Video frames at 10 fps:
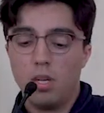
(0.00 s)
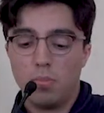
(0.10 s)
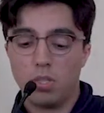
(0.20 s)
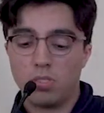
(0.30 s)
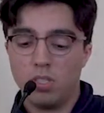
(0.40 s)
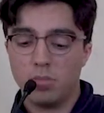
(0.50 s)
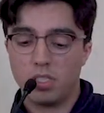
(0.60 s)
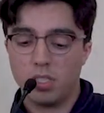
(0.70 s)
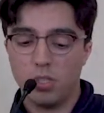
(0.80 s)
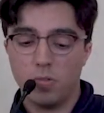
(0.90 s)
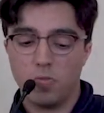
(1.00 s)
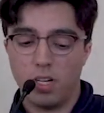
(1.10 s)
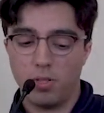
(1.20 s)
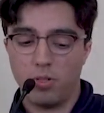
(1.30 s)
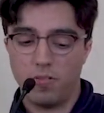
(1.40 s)
Muslims too
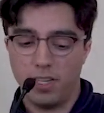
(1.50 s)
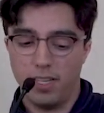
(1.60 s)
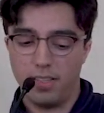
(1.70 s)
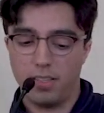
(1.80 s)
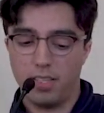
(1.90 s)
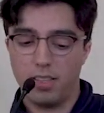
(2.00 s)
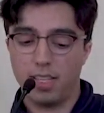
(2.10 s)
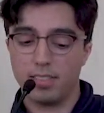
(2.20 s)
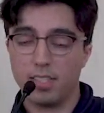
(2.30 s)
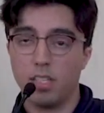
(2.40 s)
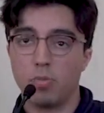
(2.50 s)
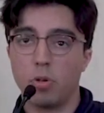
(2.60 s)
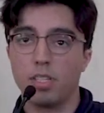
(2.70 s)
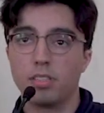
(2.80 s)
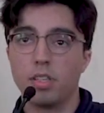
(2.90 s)
follow a faith that
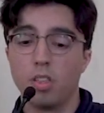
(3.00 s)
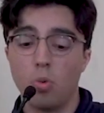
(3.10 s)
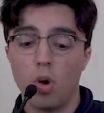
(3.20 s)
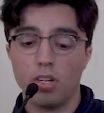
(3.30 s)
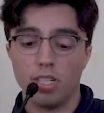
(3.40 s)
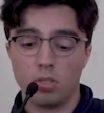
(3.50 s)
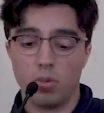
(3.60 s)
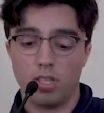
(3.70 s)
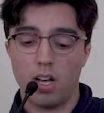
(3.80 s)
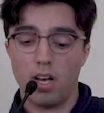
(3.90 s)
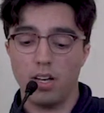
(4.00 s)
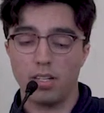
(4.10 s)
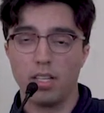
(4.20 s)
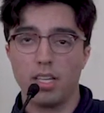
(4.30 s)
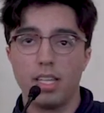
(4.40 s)
celebrates the oneness with
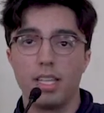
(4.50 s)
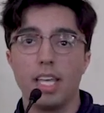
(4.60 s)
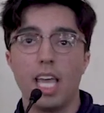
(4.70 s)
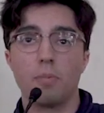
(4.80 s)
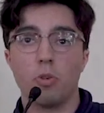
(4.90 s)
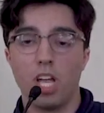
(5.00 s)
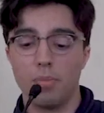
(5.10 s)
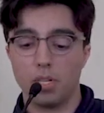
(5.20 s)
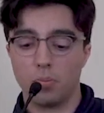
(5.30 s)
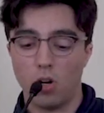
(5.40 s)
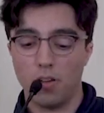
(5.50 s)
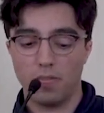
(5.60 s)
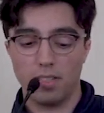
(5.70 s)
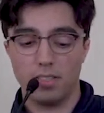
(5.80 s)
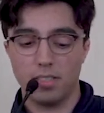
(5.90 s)
God, the Abrahamic
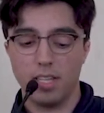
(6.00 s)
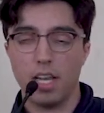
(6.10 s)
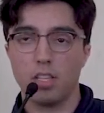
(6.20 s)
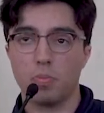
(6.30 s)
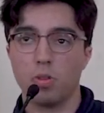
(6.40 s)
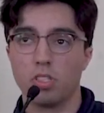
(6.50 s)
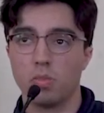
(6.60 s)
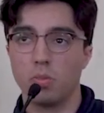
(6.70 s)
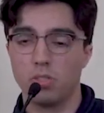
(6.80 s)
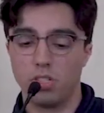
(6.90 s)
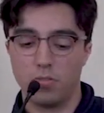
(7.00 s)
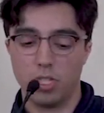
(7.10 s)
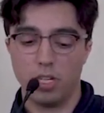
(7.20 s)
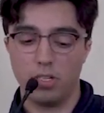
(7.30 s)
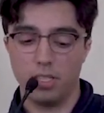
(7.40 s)
prophets, and the principles of
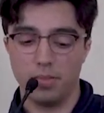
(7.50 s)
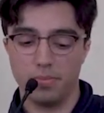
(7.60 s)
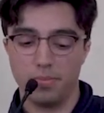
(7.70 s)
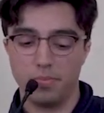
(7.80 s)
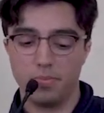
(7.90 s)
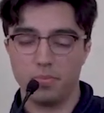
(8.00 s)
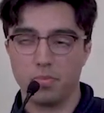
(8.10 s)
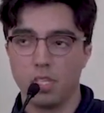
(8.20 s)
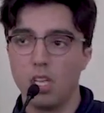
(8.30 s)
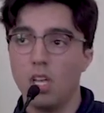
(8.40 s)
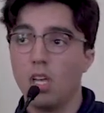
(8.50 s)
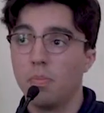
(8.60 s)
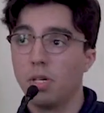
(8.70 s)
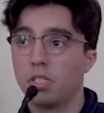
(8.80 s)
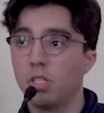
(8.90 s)
charity.
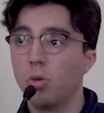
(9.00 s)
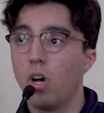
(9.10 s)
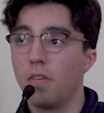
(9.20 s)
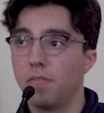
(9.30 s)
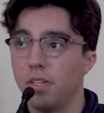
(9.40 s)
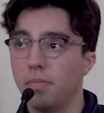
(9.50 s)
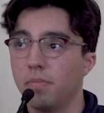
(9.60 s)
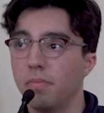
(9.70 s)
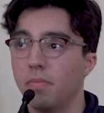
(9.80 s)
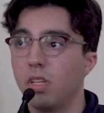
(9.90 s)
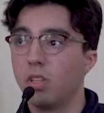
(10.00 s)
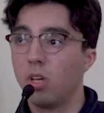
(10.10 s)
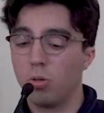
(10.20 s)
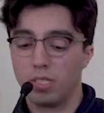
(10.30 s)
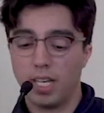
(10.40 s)
But too often,
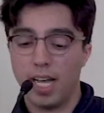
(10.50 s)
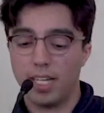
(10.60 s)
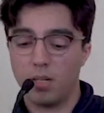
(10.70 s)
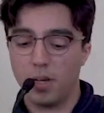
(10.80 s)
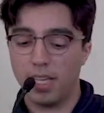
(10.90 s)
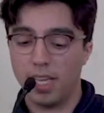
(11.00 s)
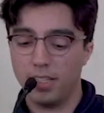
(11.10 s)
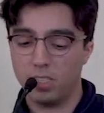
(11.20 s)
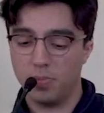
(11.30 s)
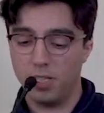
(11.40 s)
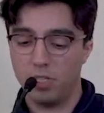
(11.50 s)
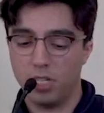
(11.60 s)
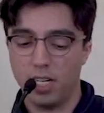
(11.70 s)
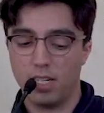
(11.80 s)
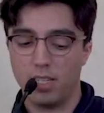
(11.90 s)
those guided by hate
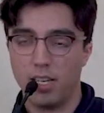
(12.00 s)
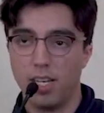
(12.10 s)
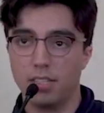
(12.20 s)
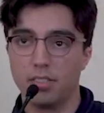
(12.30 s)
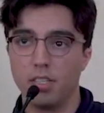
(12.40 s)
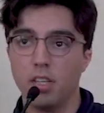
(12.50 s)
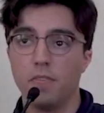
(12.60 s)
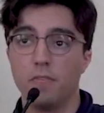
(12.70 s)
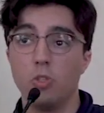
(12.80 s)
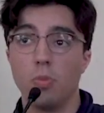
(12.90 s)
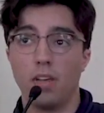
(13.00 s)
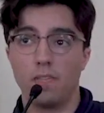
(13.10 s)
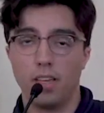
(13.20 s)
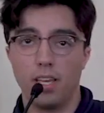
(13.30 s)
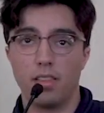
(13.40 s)
speech and lies view my
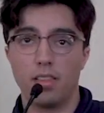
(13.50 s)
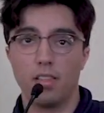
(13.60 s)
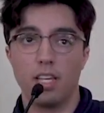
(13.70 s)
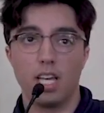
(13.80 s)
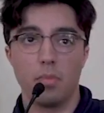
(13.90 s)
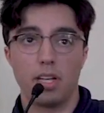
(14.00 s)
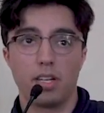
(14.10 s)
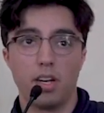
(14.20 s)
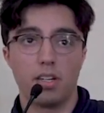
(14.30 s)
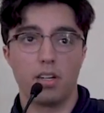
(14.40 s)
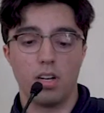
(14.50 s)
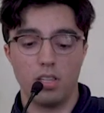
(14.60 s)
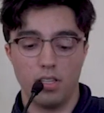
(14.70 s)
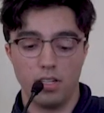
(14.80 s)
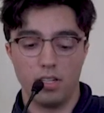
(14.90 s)
faith and my God,
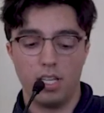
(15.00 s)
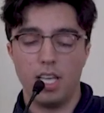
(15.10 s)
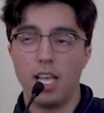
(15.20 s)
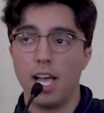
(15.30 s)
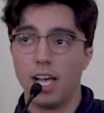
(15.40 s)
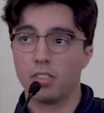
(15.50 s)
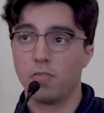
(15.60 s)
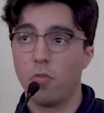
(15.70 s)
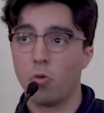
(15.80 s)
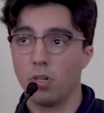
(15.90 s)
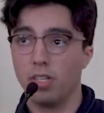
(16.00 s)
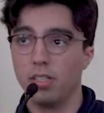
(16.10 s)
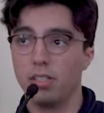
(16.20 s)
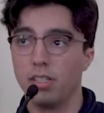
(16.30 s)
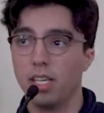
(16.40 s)
Allah, as
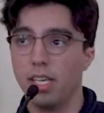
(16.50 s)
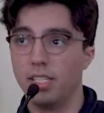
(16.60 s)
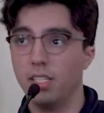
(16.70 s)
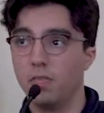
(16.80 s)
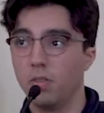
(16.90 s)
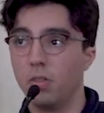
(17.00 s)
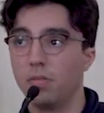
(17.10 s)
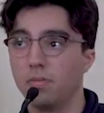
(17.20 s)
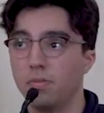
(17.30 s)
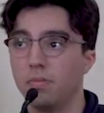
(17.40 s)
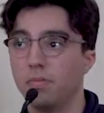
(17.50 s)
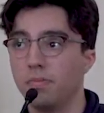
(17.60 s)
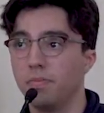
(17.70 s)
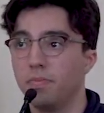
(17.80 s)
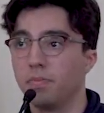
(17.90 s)
foreign and evil.
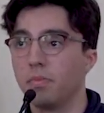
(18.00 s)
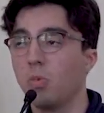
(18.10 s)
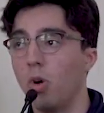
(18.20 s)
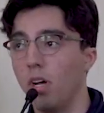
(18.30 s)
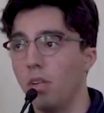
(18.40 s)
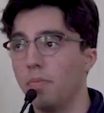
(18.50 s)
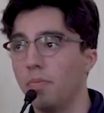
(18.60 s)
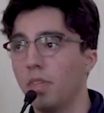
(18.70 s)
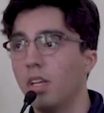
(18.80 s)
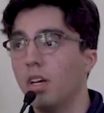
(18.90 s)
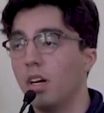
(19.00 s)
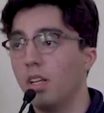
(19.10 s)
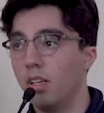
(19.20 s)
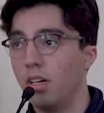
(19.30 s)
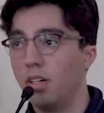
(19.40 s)
Well,
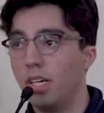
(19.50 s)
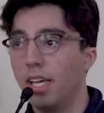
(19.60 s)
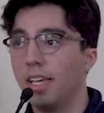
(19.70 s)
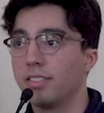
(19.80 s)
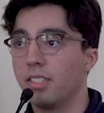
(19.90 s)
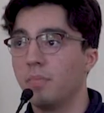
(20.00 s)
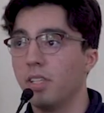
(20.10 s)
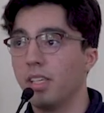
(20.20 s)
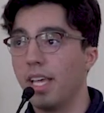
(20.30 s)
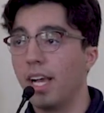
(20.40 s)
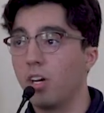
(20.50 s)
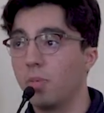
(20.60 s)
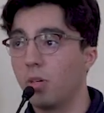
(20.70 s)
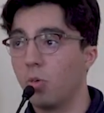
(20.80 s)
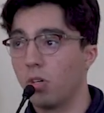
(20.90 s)
Allah is simply the
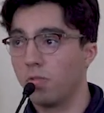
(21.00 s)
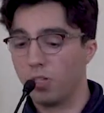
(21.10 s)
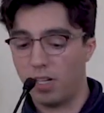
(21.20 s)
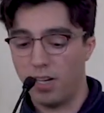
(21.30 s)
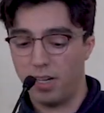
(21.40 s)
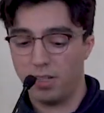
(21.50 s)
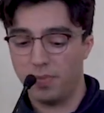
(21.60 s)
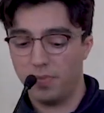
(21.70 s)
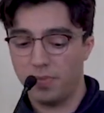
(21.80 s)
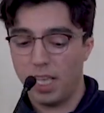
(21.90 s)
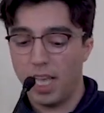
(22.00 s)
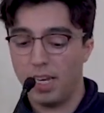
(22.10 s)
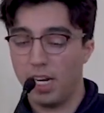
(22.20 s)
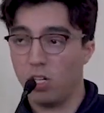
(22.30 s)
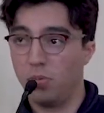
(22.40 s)
Arabic word for God,
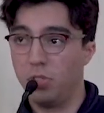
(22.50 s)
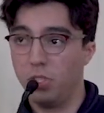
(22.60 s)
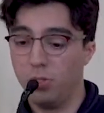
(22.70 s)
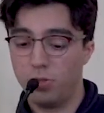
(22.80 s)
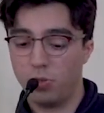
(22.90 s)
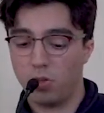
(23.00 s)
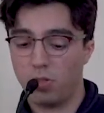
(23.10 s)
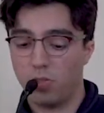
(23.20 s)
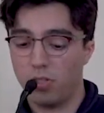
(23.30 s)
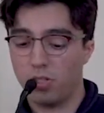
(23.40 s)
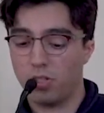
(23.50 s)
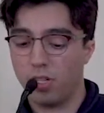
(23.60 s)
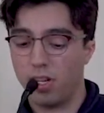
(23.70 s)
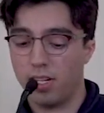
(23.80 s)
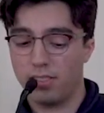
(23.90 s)
and Arab Jews would refer to
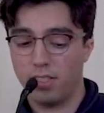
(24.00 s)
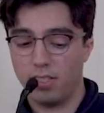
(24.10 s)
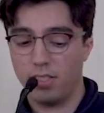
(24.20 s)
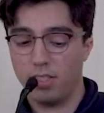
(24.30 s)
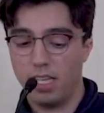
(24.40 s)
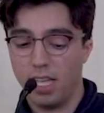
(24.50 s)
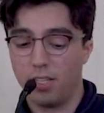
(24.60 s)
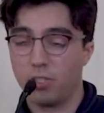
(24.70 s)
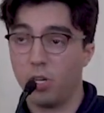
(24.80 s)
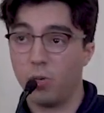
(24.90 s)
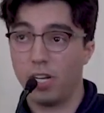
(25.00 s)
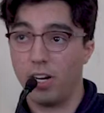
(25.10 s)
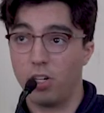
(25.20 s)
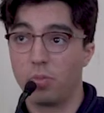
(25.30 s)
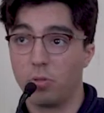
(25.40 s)
their God as Allah, and so would
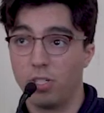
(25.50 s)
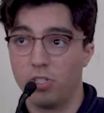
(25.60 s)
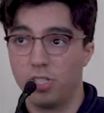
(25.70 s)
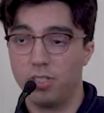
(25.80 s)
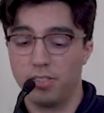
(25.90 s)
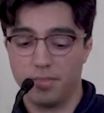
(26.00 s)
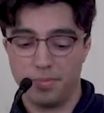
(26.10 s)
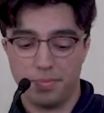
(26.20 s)
Arab Christians.